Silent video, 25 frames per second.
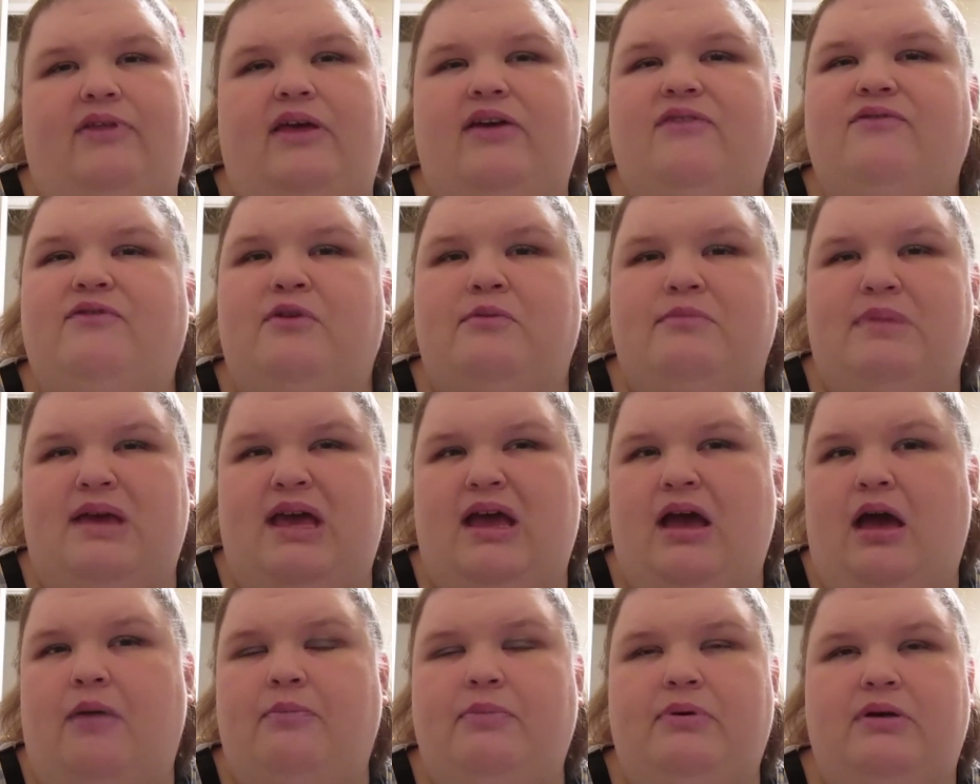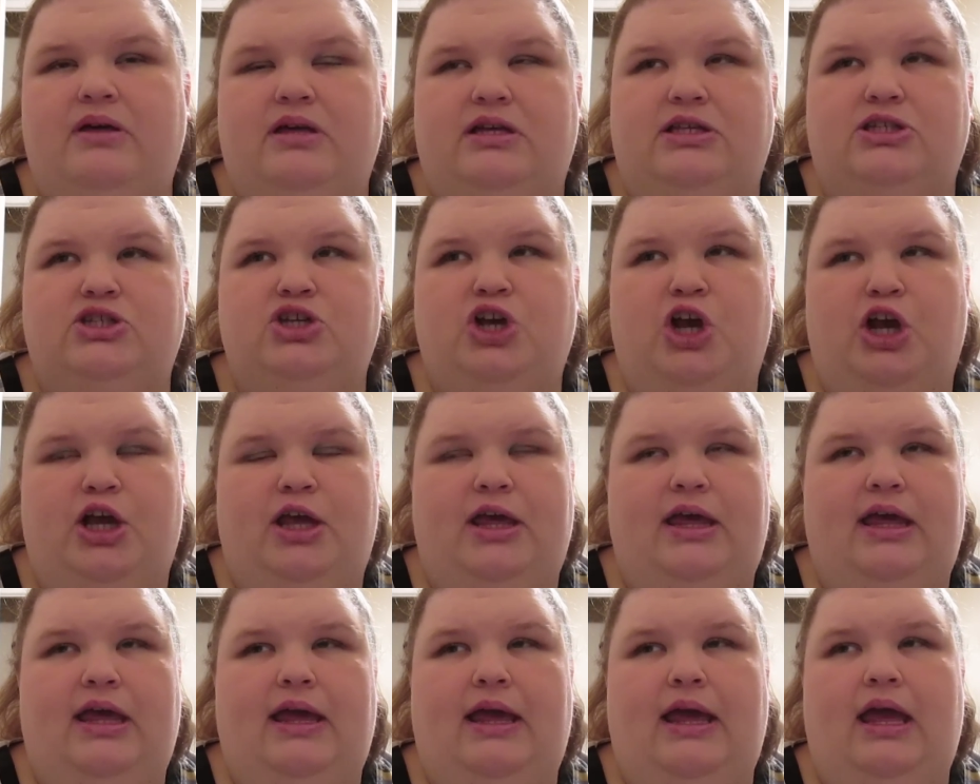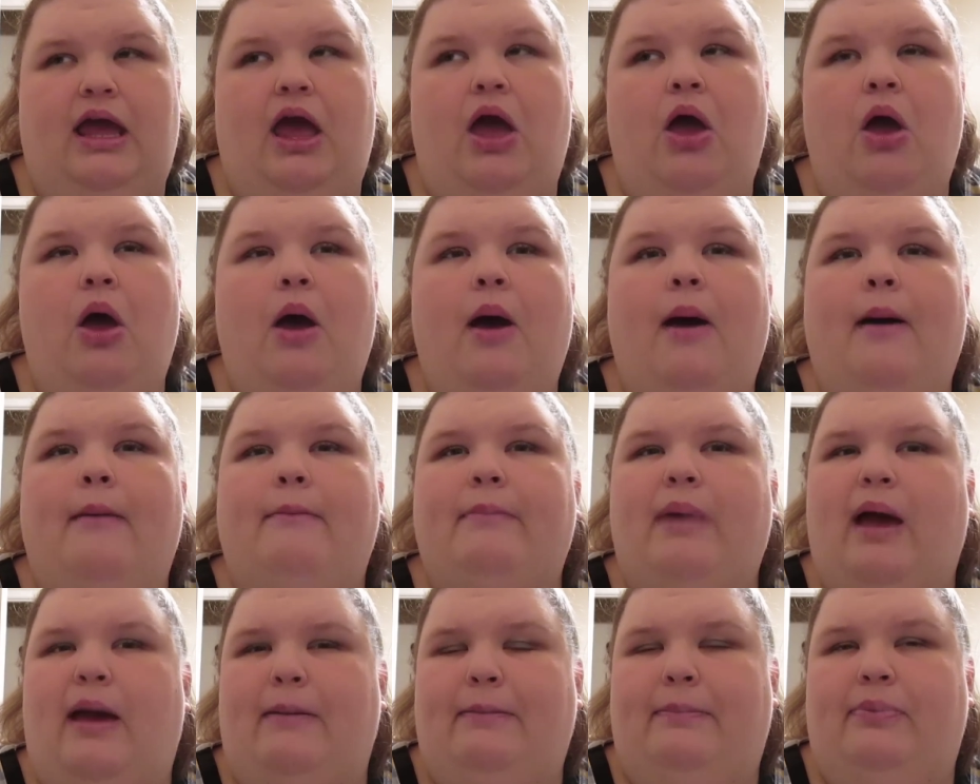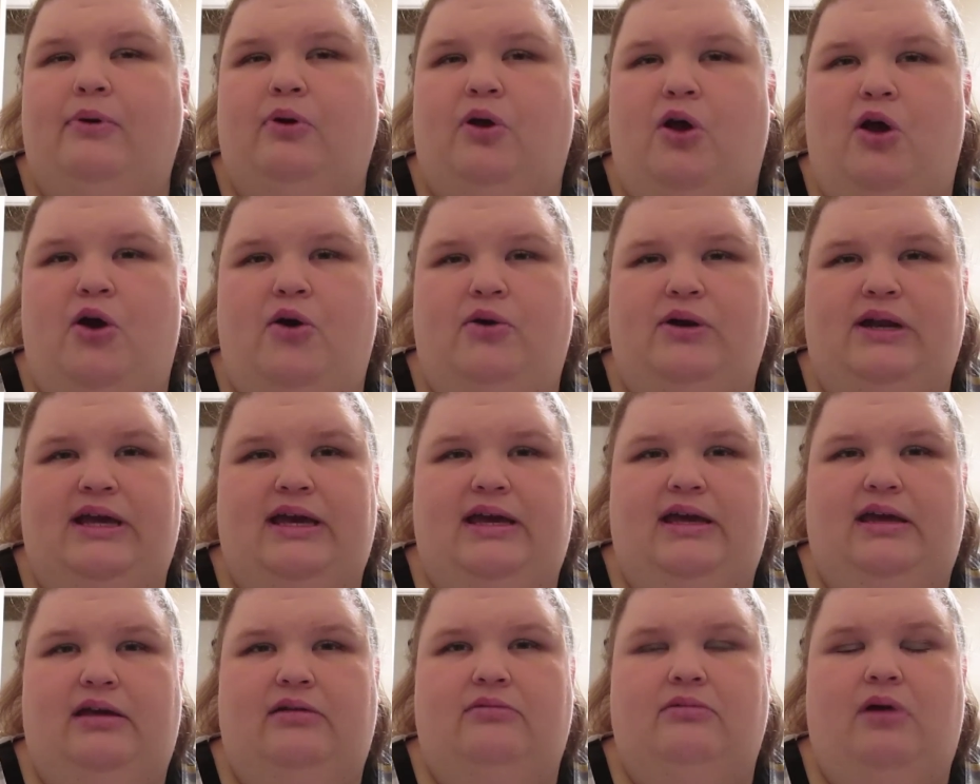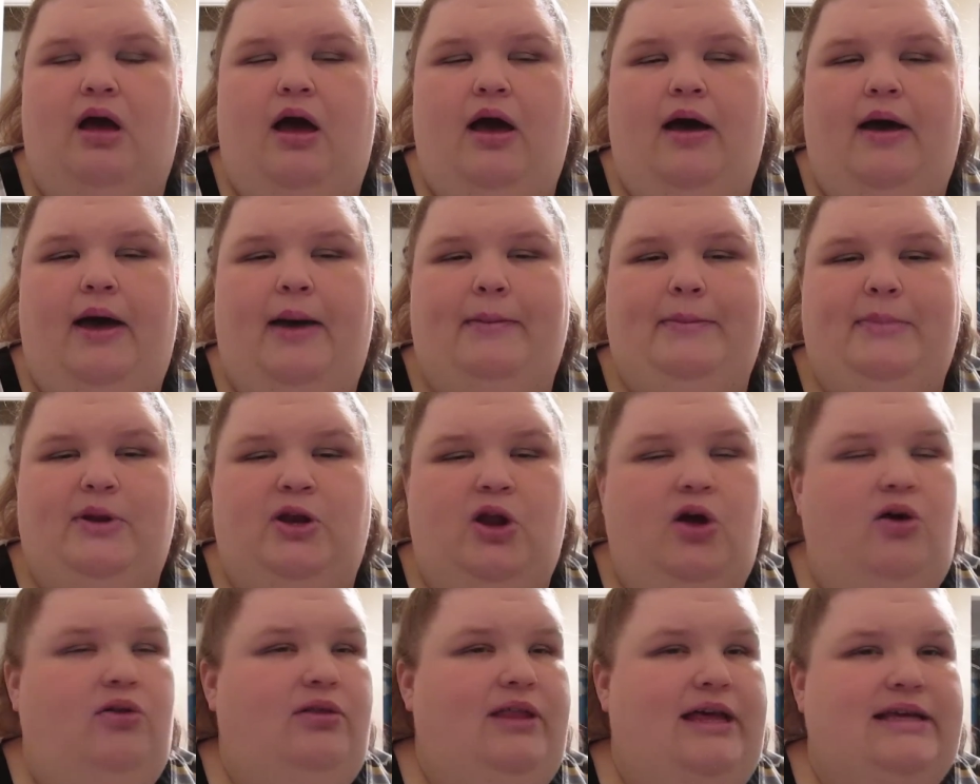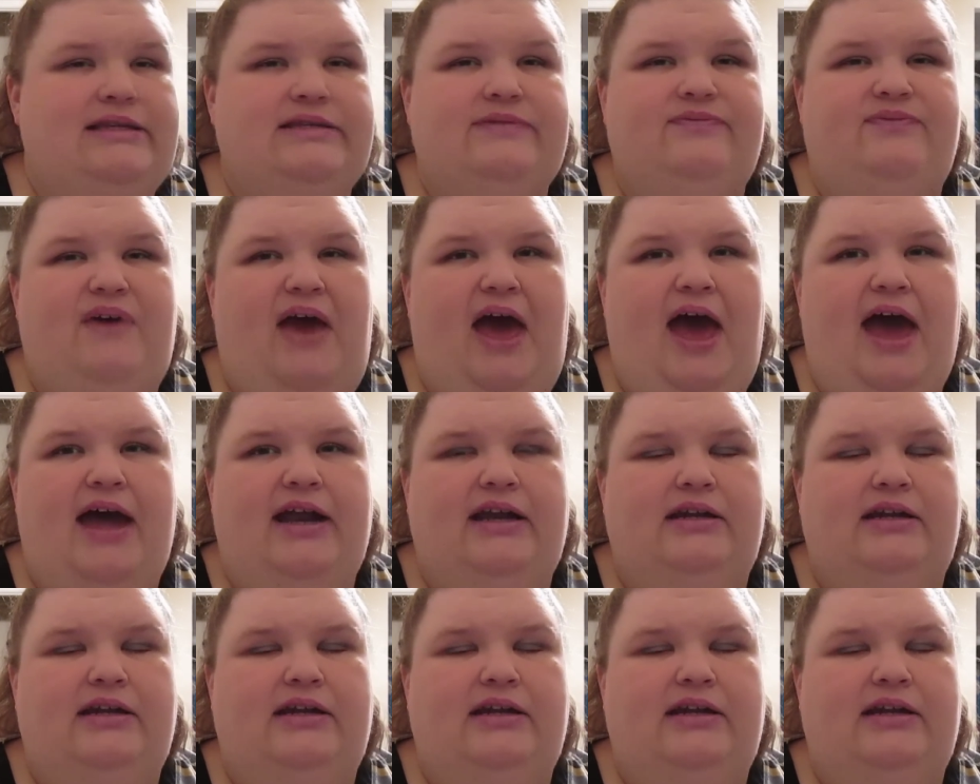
Like for me, I put turkey, pepperoni, you know, less fat